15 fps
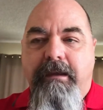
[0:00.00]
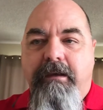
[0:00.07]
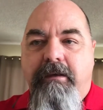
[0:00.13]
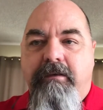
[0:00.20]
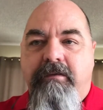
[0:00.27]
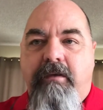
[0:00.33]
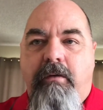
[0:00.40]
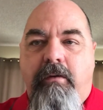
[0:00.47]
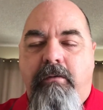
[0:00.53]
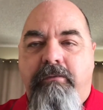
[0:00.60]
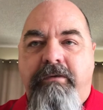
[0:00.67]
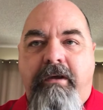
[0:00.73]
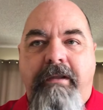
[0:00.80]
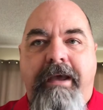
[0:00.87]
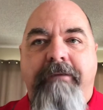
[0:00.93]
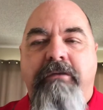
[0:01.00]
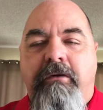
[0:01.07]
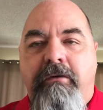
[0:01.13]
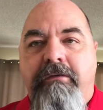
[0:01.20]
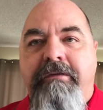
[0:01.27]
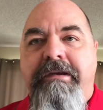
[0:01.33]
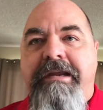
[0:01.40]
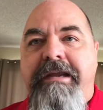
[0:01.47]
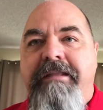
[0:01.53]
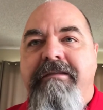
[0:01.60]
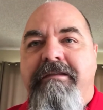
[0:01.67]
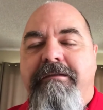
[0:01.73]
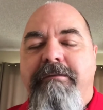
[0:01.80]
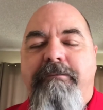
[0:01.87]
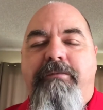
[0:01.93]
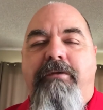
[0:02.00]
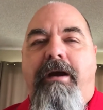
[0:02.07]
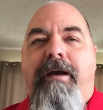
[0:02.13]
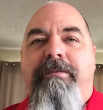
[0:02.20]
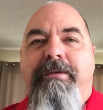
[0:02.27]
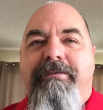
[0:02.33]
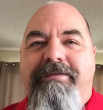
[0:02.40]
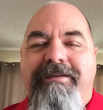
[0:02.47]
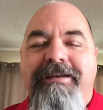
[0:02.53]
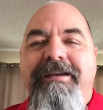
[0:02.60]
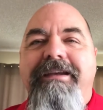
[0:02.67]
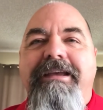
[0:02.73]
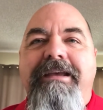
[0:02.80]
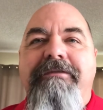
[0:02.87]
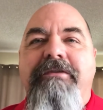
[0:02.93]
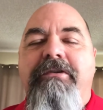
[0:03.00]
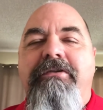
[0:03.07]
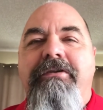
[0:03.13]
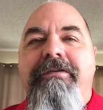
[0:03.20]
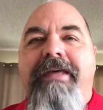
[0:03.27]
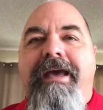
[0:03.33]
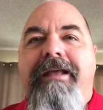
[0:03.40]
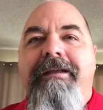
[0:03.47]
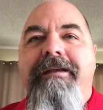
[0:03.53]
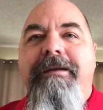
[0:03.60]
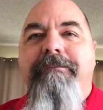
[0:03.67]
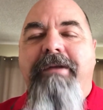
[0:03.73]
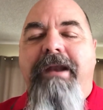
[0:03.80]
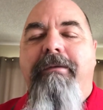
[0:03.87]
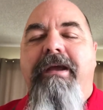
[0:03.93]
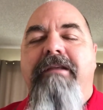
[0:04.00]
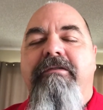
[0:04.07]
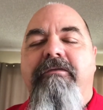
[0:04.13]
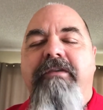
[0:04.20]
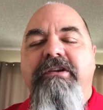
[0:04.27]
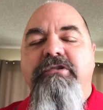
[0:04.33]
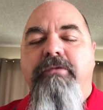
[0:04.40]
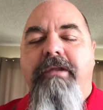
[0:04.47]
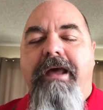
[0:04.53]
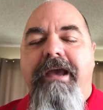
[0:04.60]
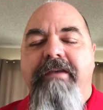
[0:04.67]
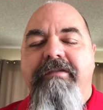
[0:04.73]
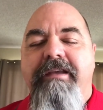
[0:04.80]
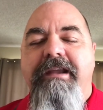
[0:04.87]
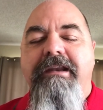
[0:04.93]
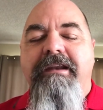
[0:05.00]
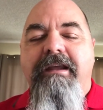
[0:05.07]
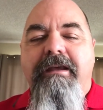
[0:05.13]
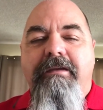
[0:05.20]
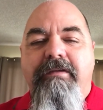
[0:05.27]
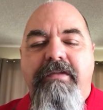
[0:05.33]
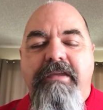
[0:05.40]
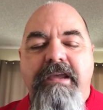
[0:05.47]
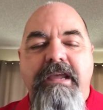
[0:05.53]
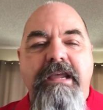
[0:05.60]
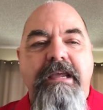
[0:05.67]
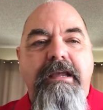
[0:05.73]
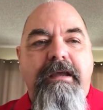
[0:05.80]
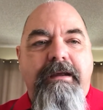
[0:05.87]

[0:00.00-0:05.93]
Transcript: So they'll have their own needs and problems if you do that. But anyway, it's visualizing the